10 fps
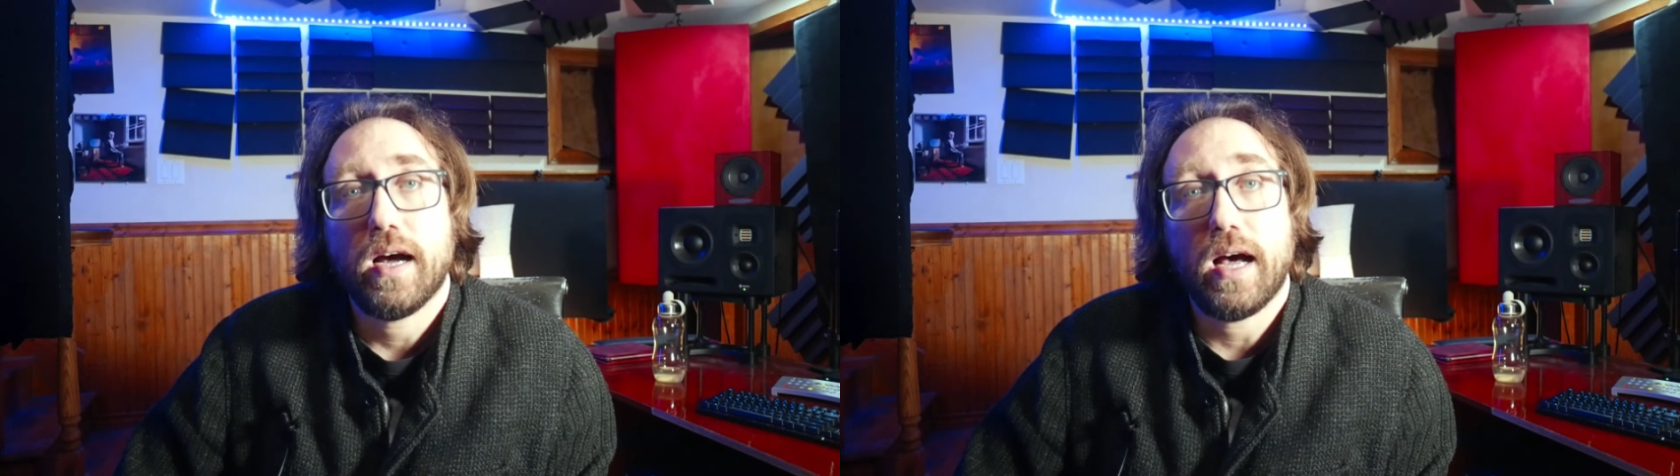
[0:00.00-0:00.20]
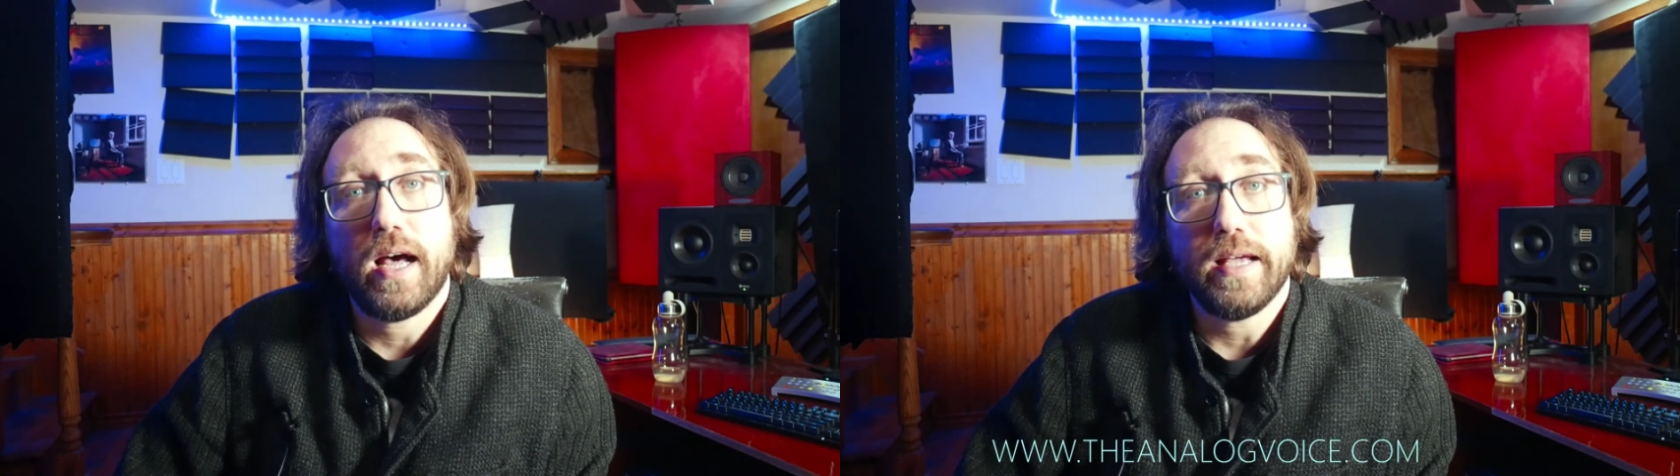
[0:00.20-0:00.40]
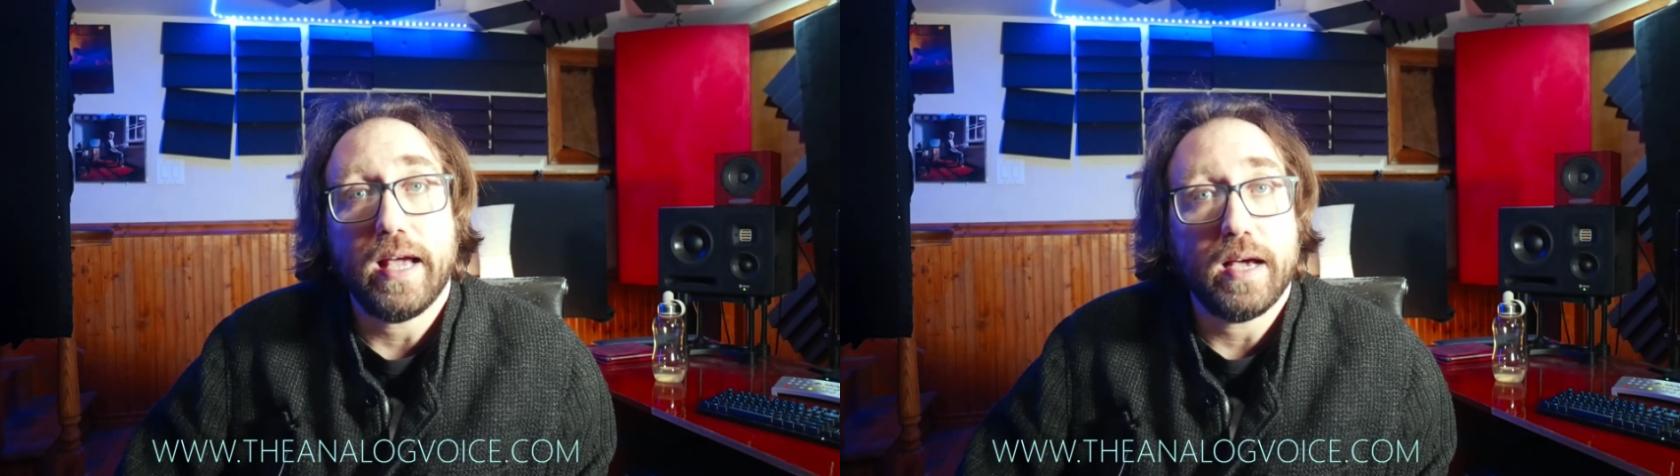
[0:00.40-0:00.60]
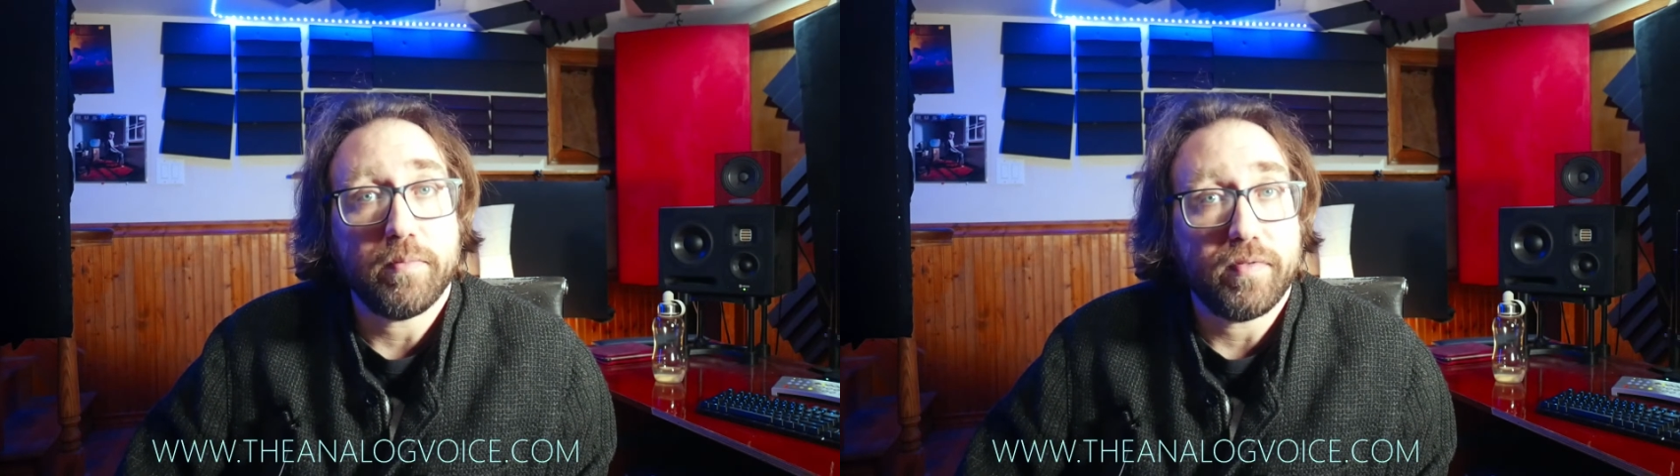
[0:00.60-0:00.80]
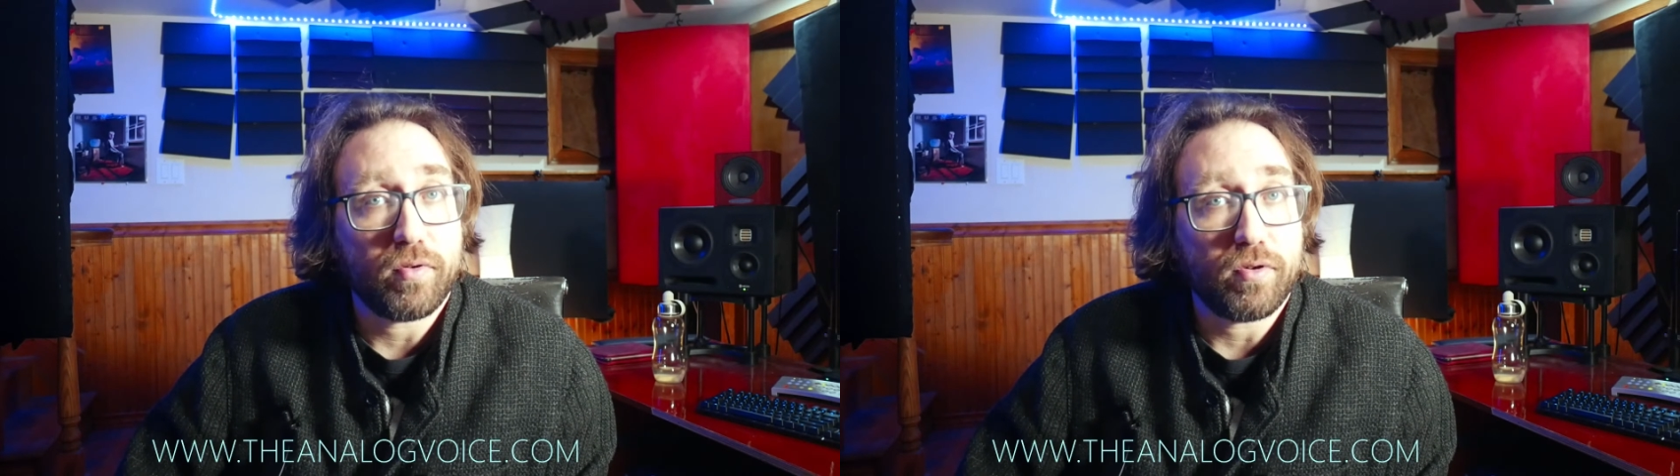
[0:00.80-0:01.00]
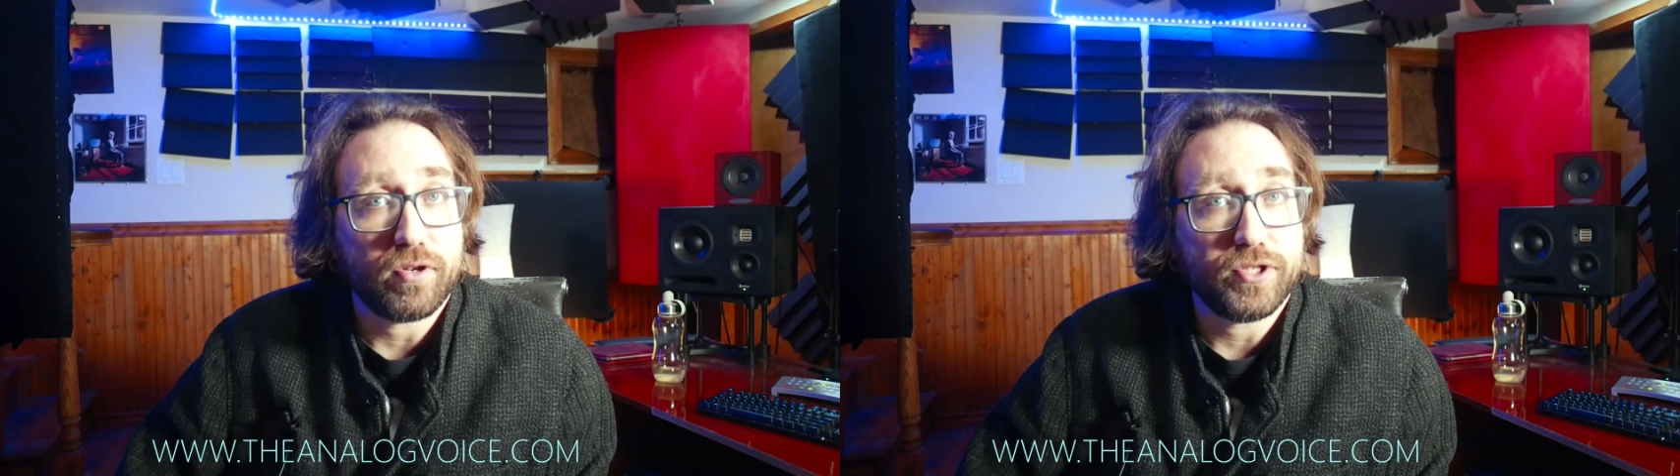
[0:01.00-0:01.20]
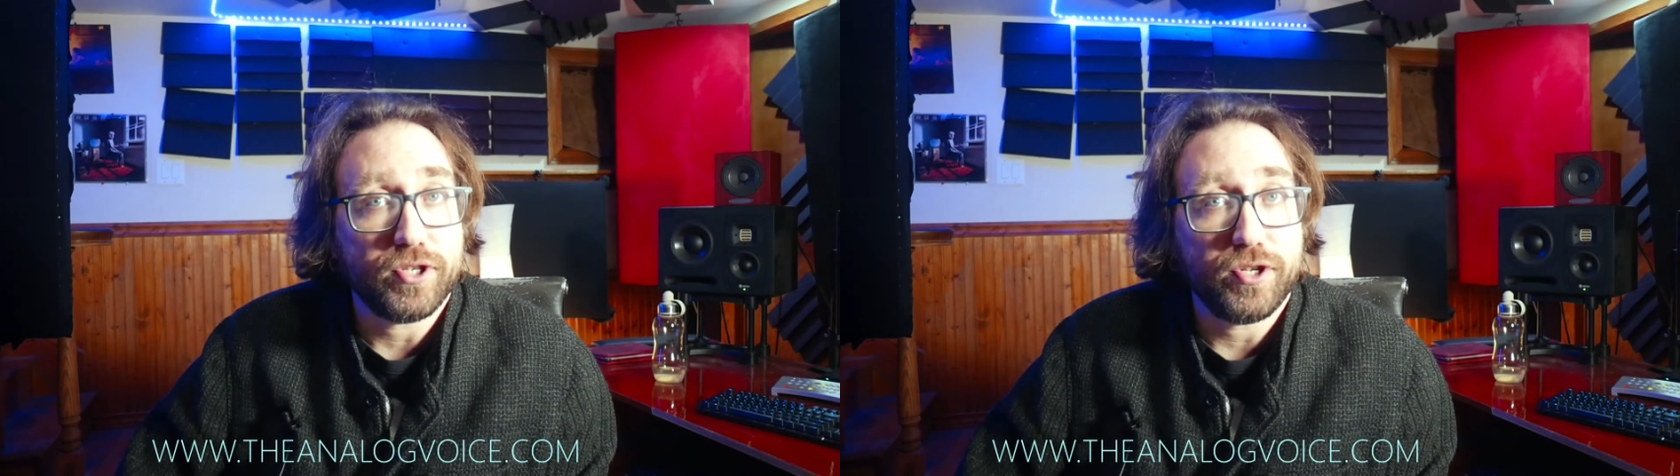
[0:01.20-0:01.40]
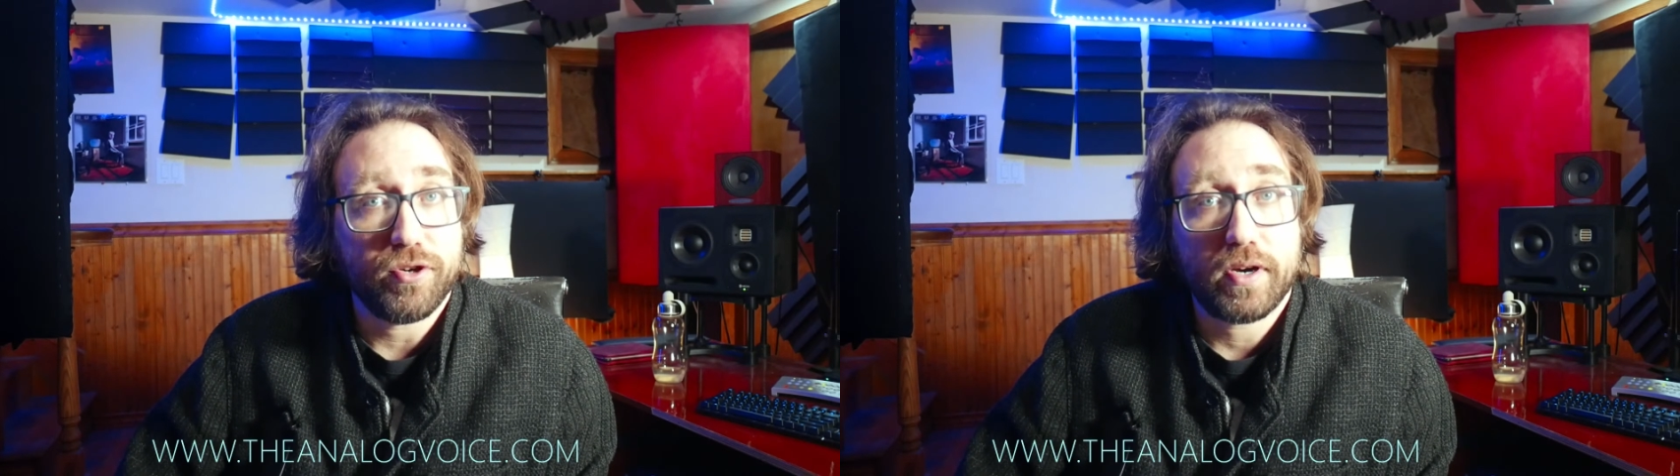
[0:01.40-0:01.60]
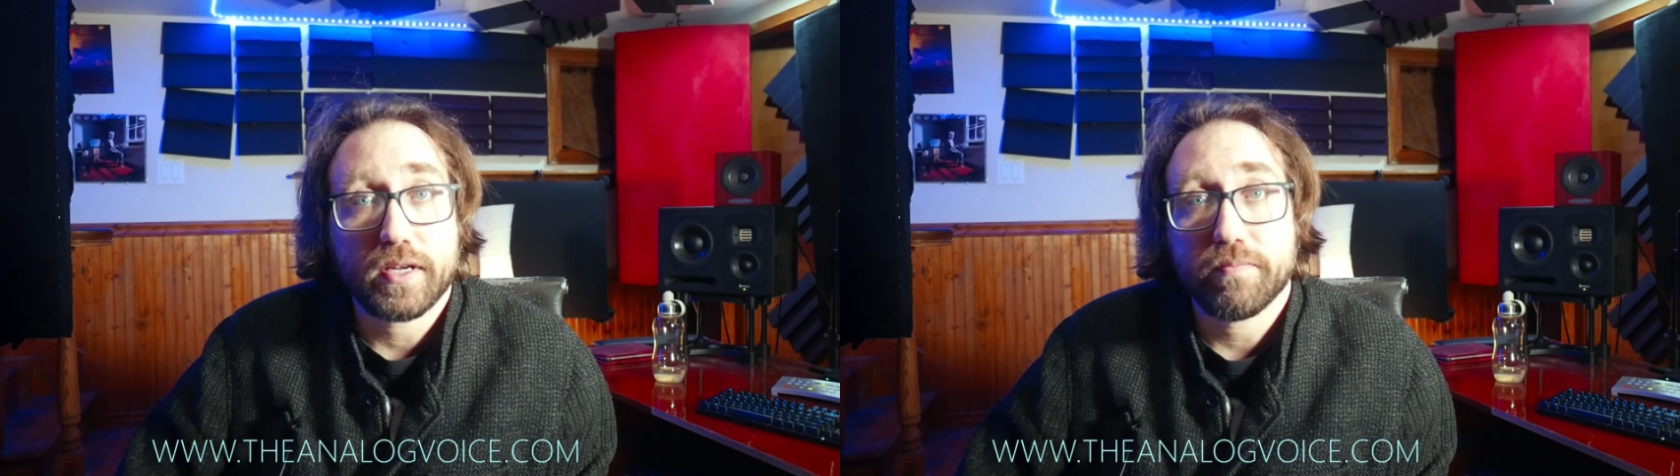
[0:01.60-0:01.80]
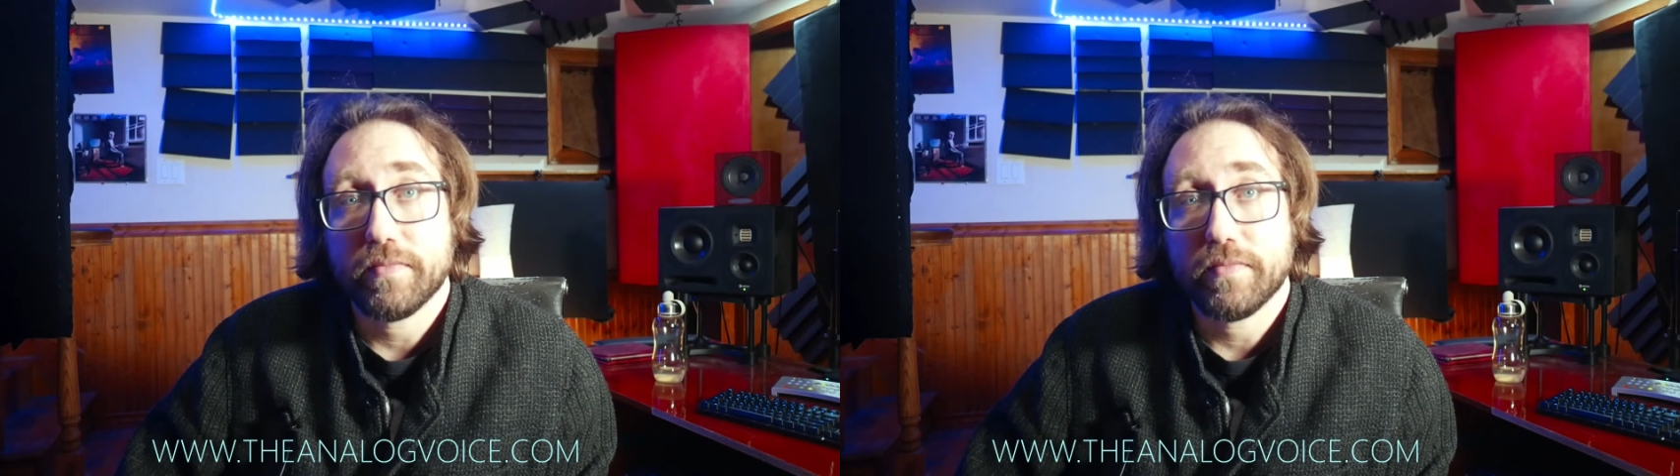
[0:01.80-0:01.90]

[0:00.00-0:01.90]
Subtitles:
I am a vocal coach in New York.